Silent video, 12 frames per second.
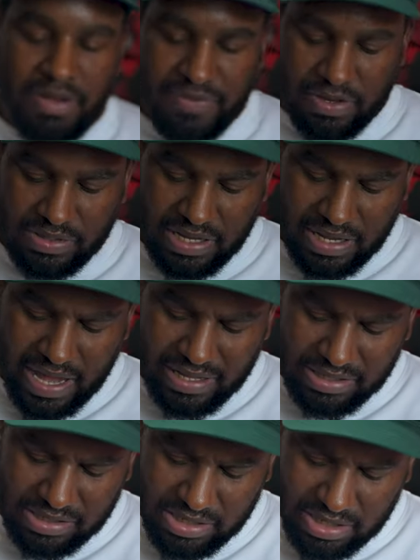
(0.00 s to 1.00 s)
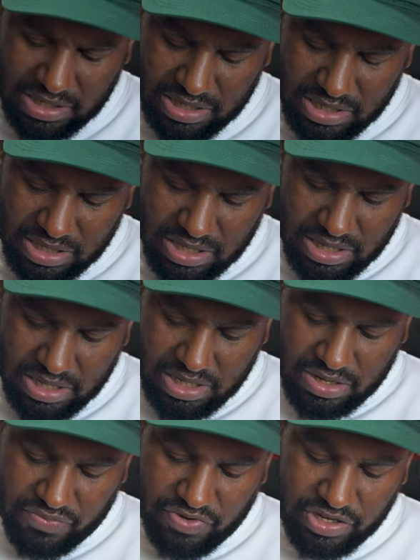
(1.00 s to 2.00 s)
I think it was like a cancer
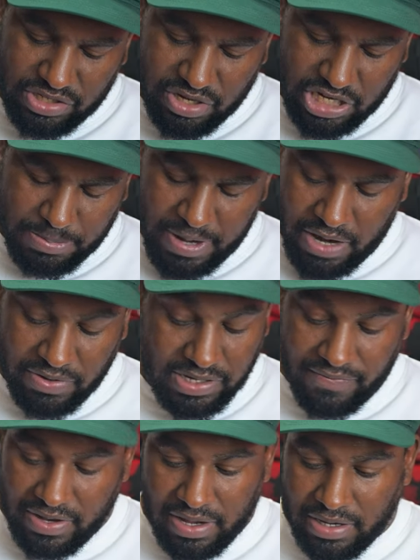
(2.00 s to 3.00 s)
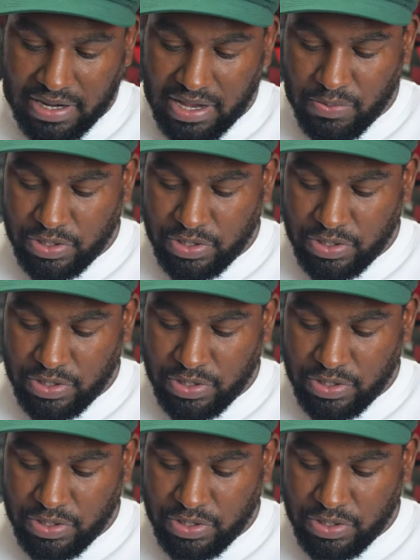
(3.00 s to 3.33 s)
research pair or something like that,